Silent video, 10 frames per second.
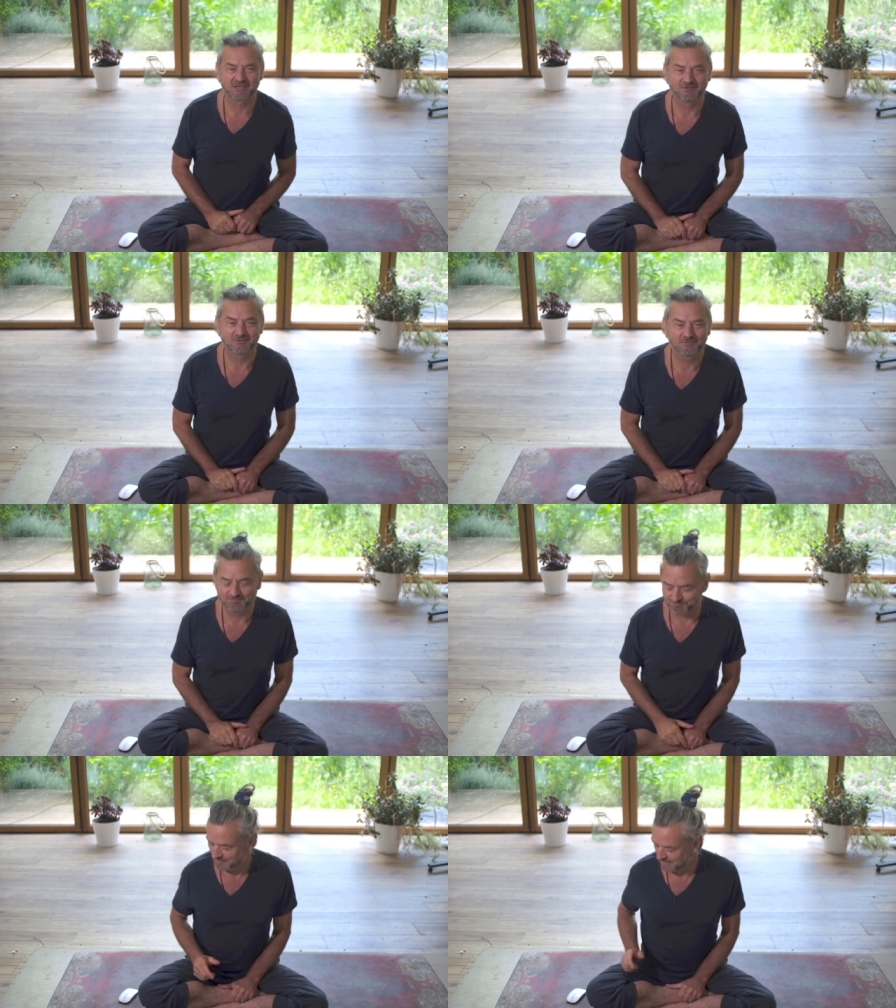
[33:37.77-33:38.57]

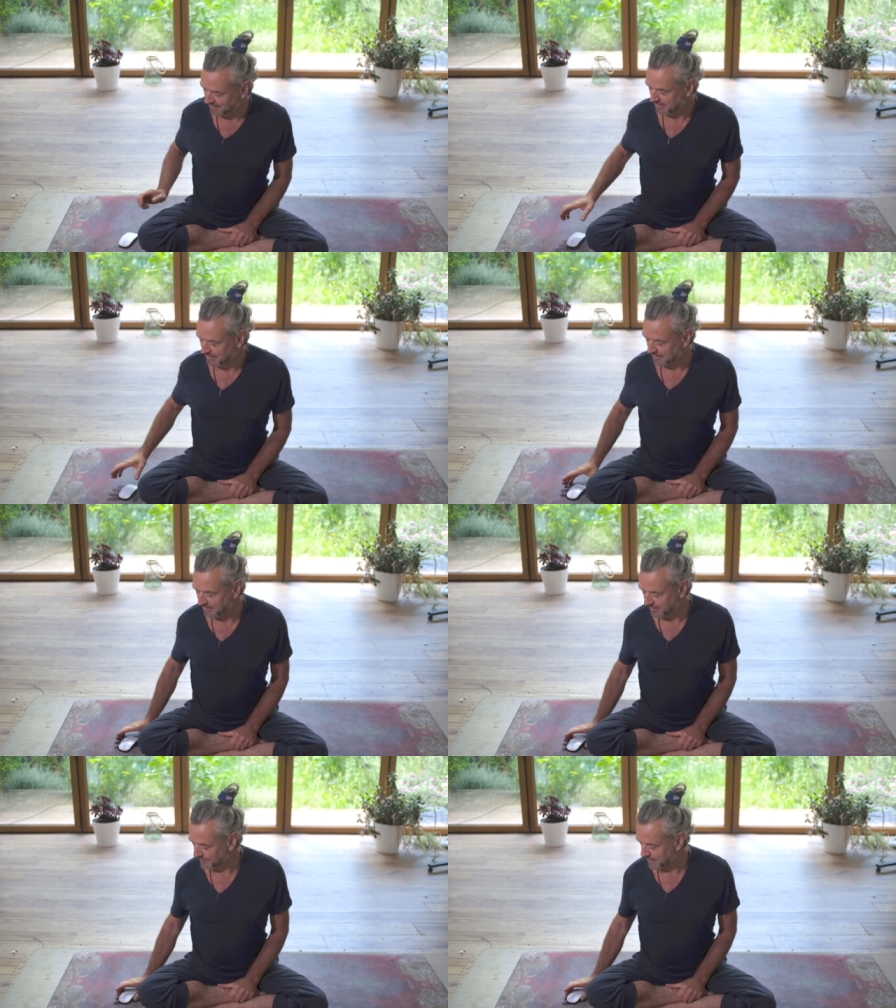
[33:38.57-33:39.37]
So
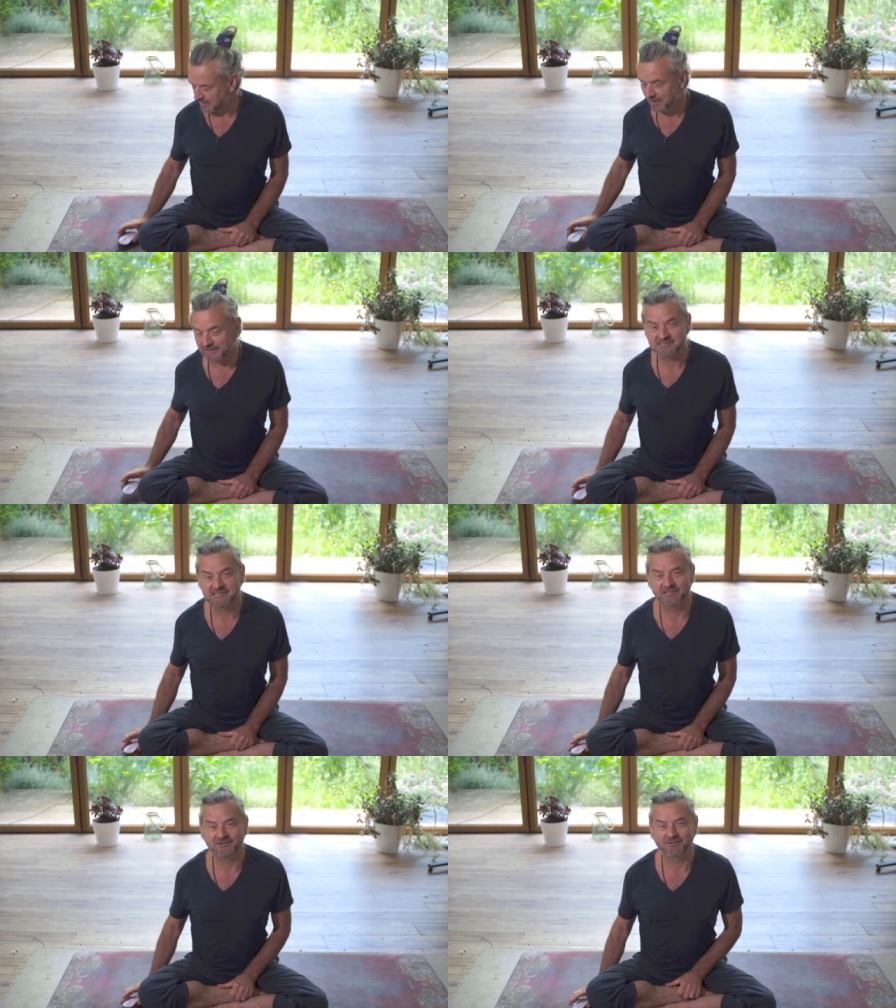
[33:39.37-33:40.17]
um, I'd like
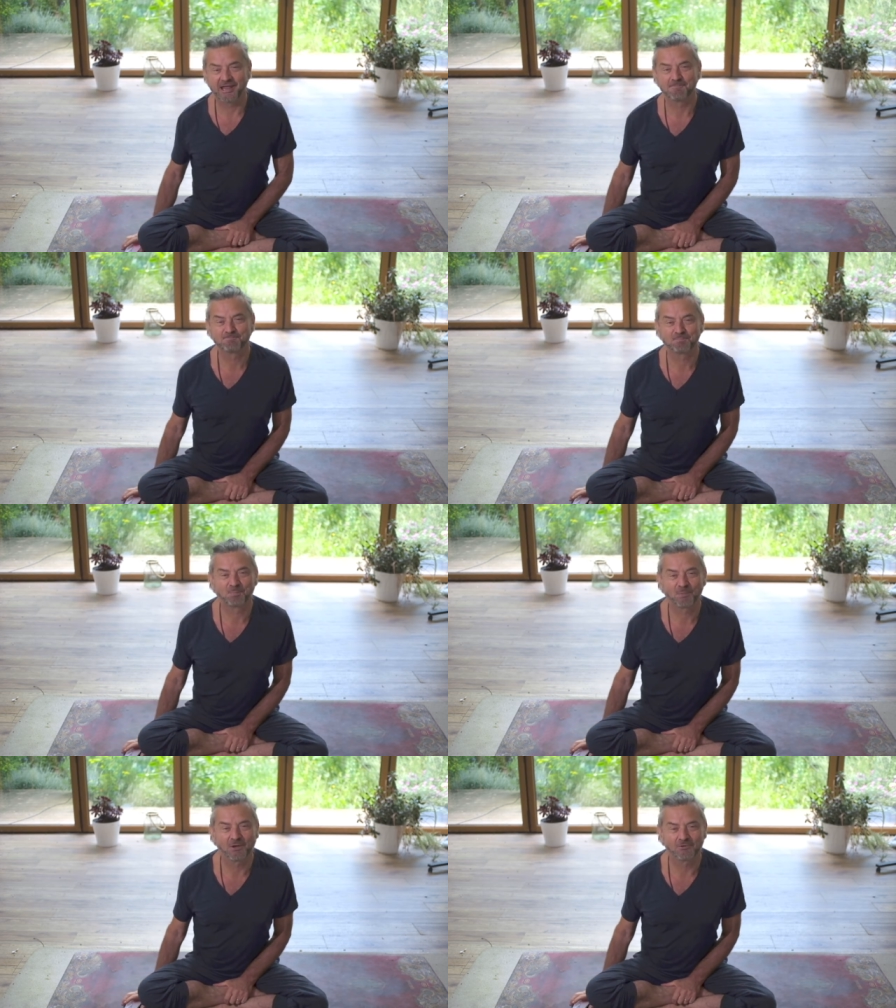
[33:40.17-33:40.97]
to see you there.
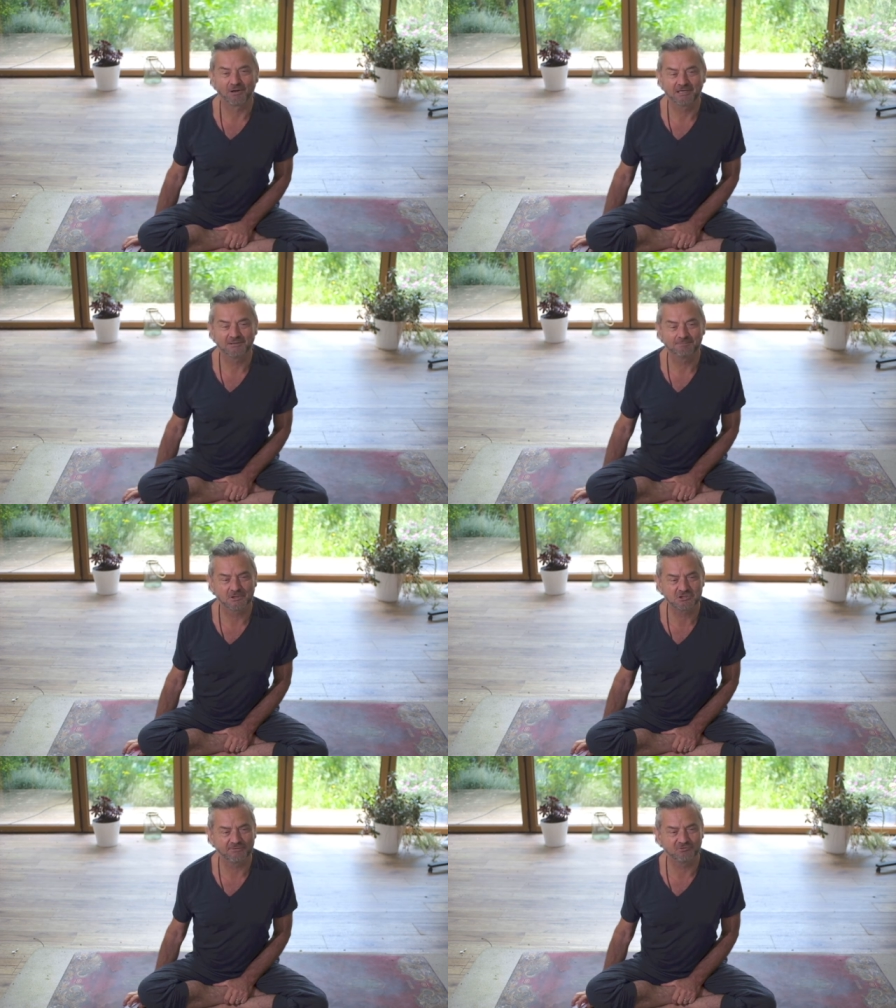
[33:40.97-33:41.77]
All right,
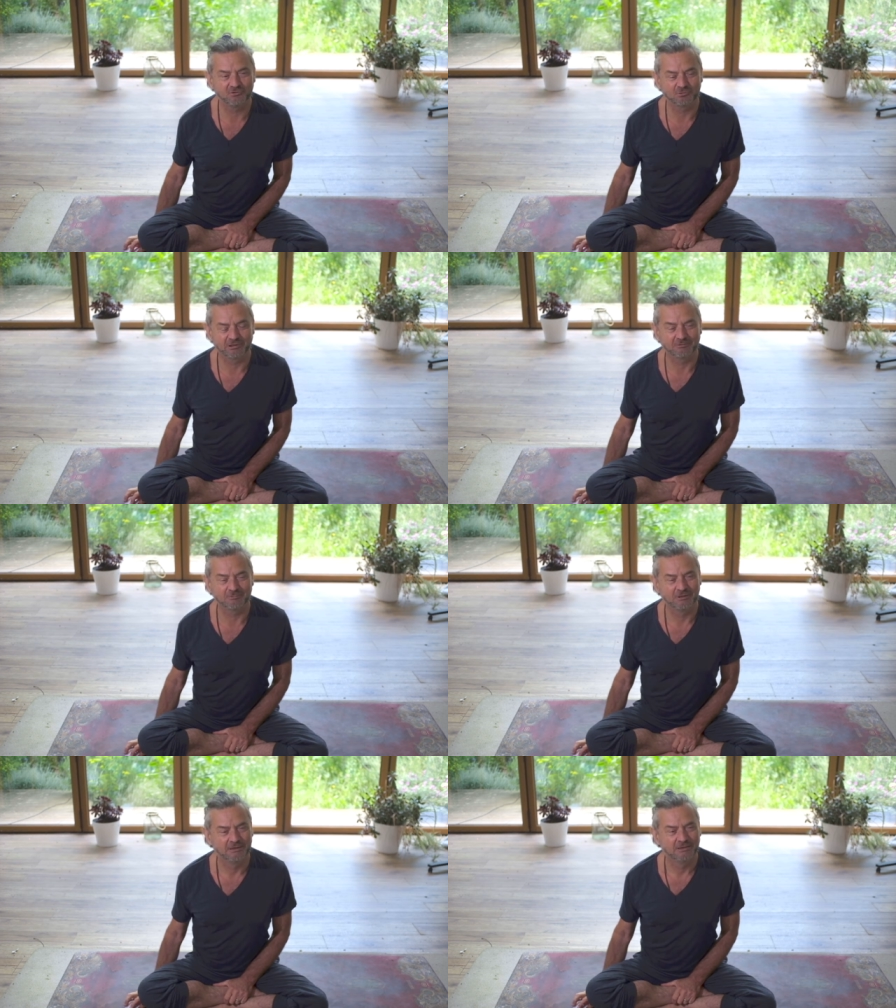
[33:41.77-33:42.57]
much love to you all
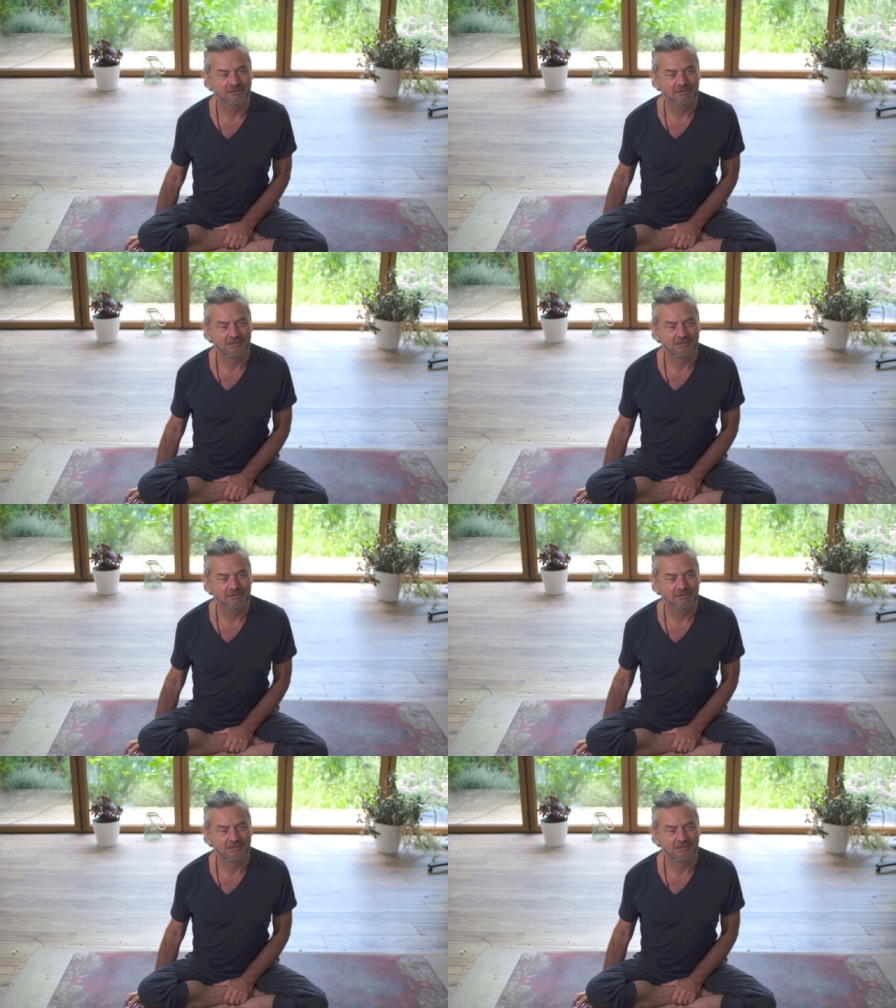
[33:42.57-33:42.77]
now.